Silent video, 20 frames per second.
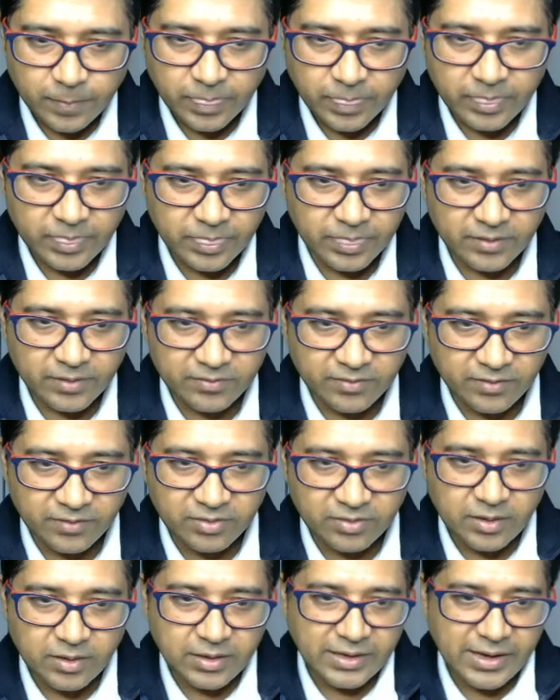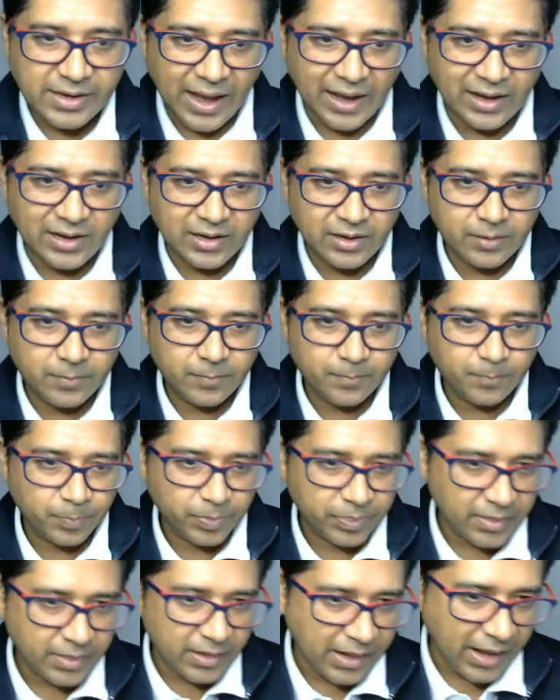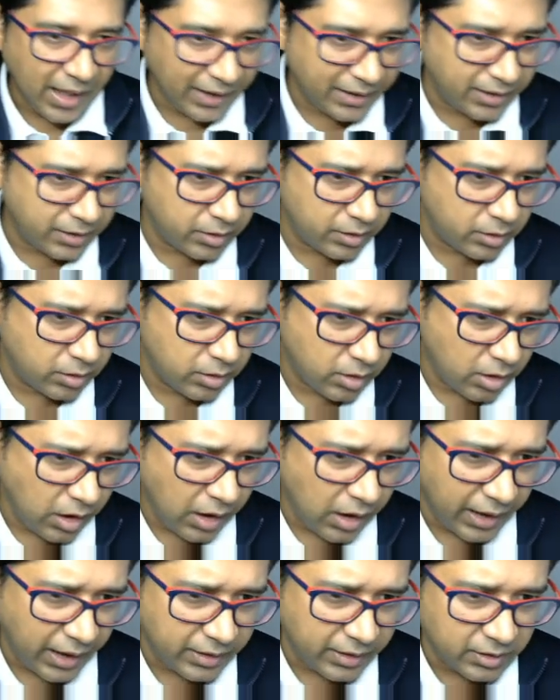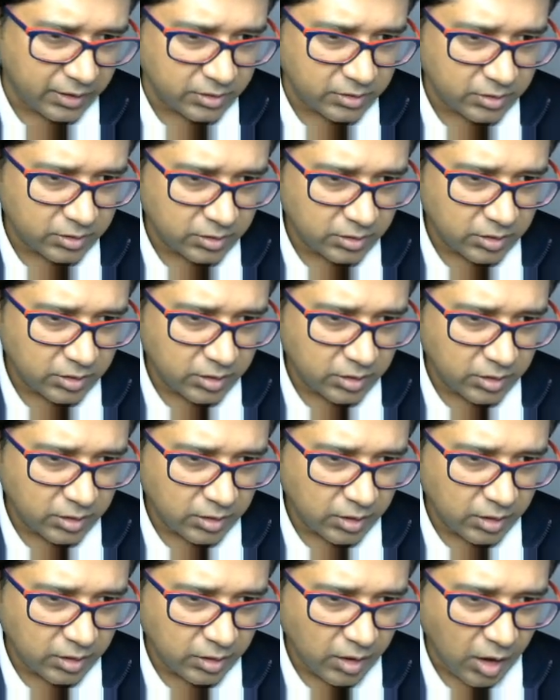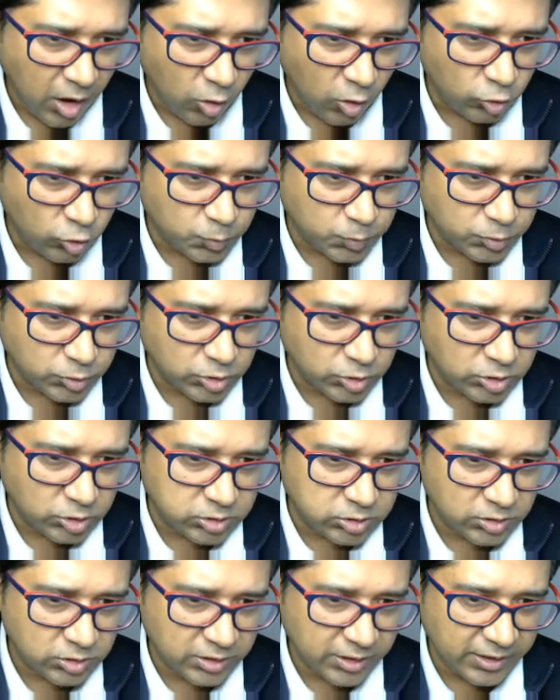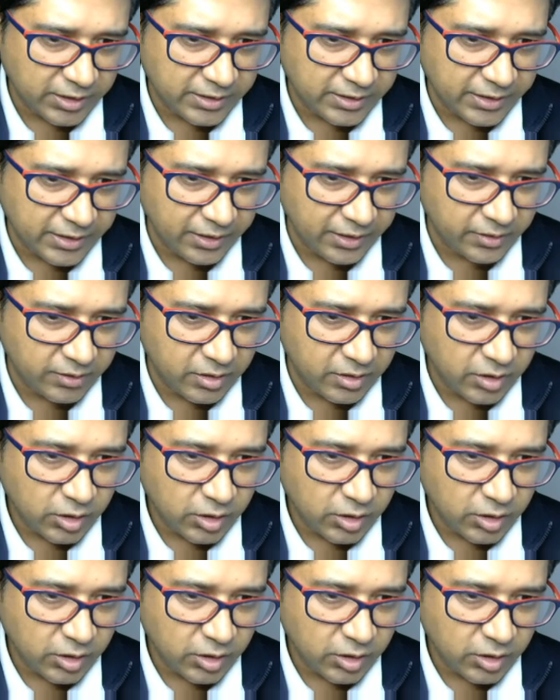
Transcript: This is the 9 liner output content.